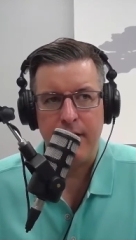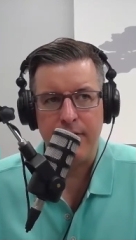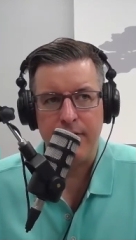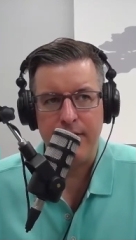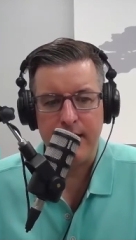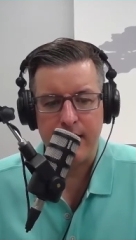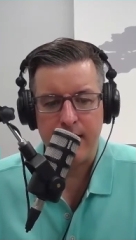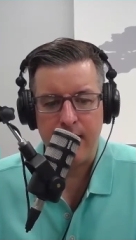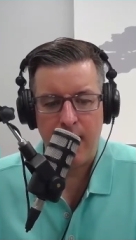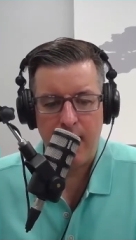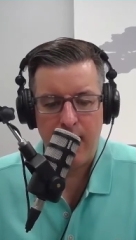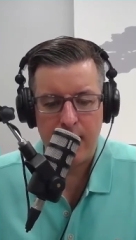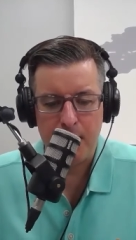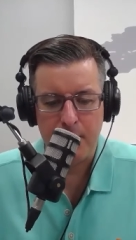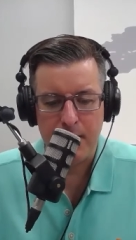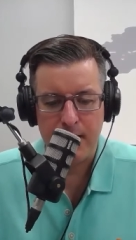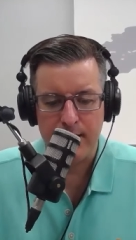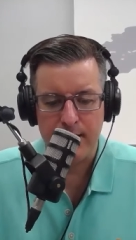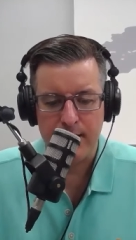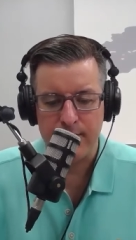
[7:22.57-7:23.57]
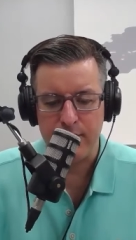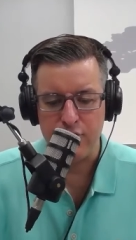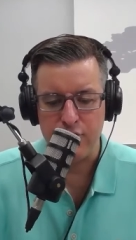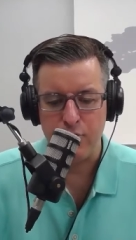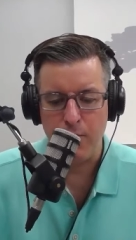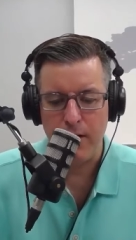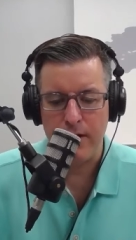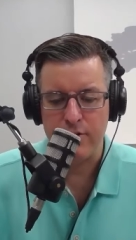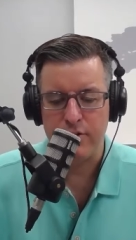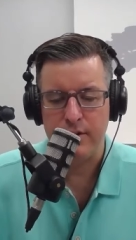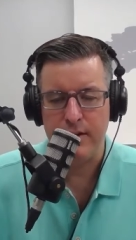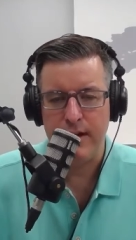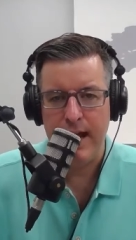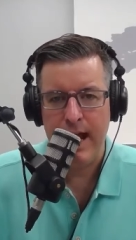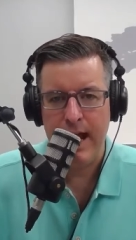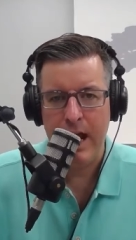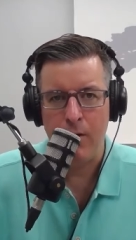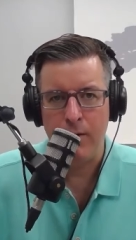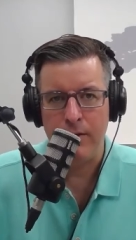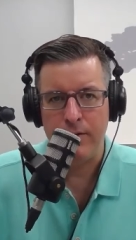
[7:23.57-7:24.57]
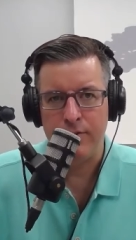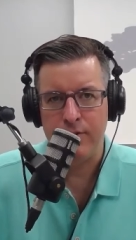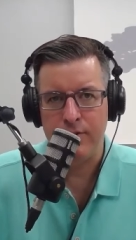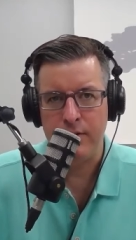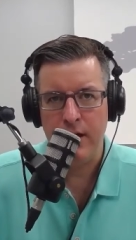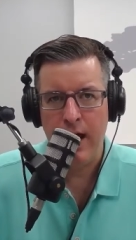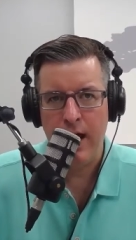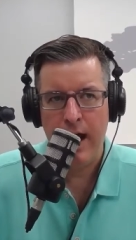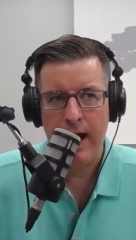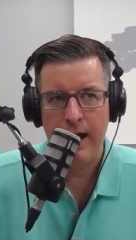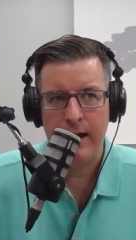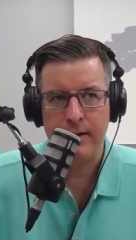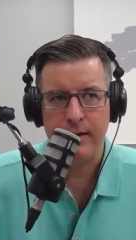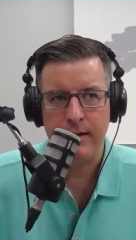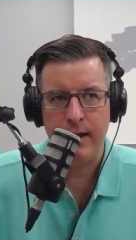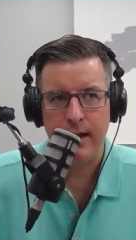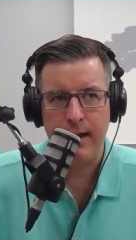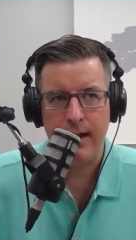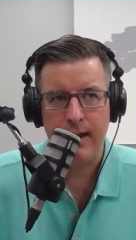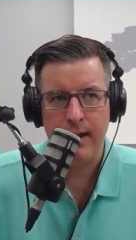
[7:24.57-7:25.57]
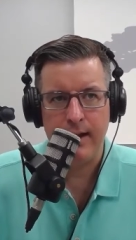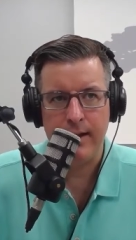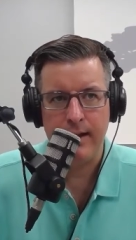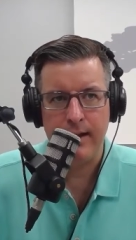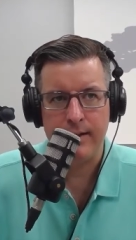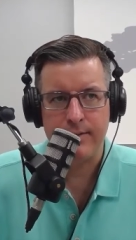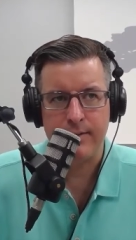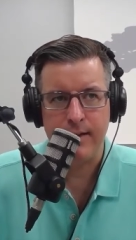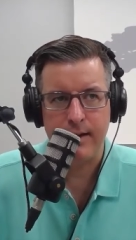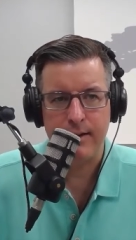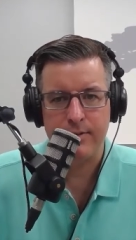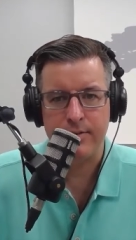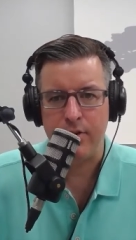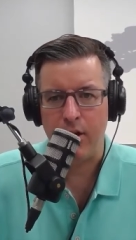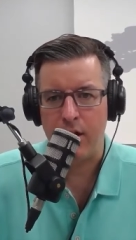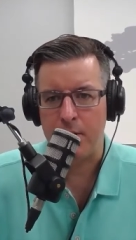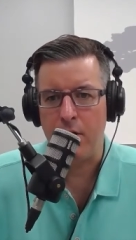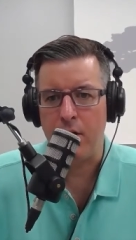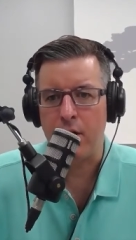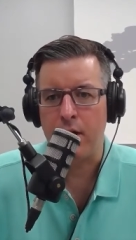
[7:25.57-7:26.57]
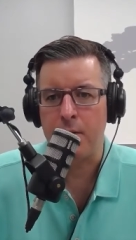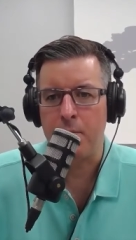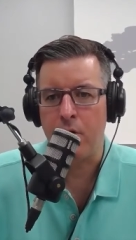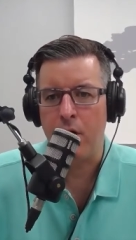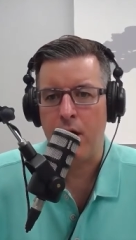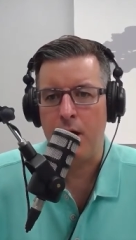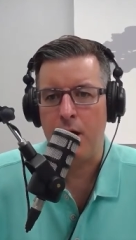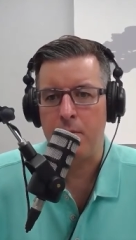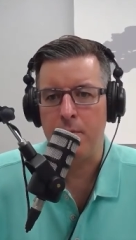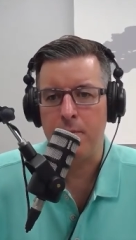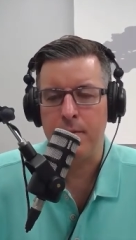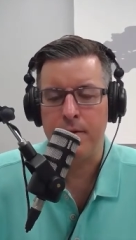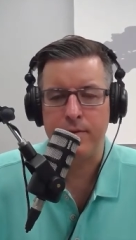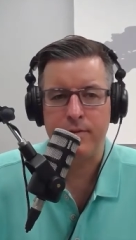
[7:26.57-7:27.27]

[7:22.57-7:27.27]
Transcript: The economy situation now is not a, it's not a stock market problem.